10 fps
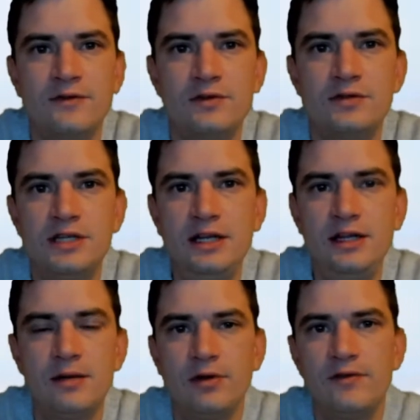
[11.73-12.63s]
If you see
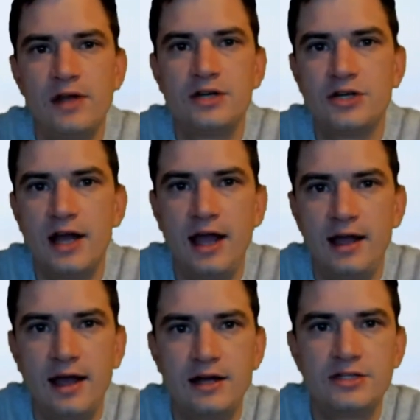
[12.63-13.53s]
the abbreviation
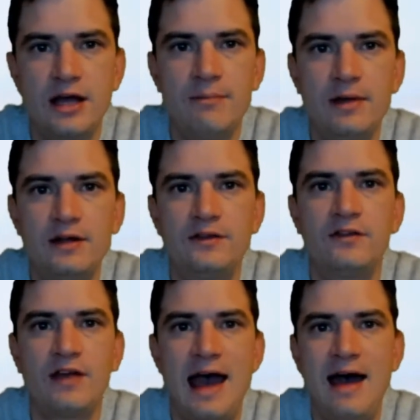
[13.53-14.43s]
AH, that means
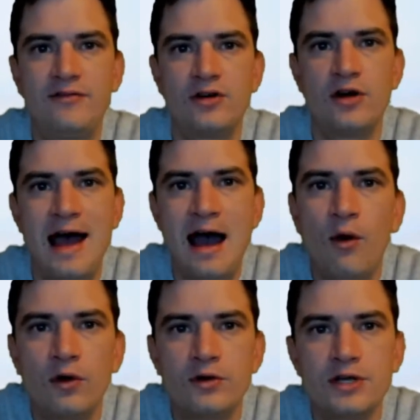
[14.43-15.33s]
it's after
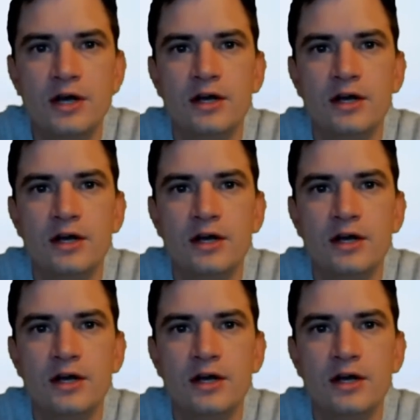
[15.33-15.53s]
hours.